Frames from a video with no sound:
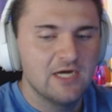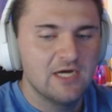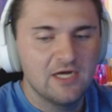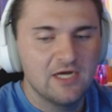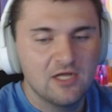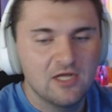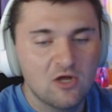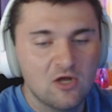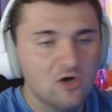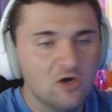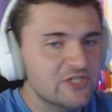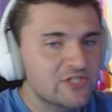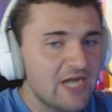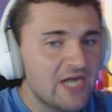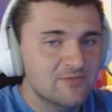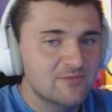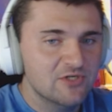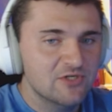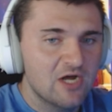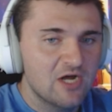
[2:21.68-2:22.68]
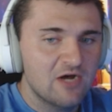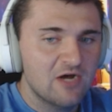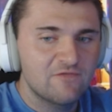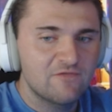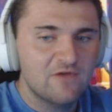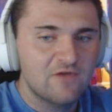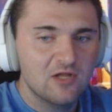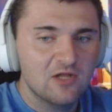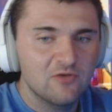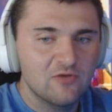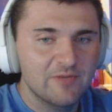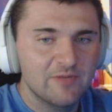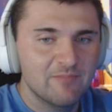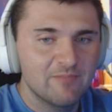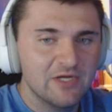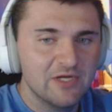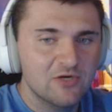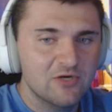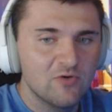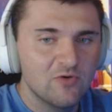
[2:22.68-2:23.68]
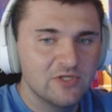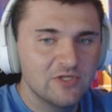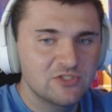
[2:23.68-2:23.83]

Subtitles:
Large caps are now following Bitcoin's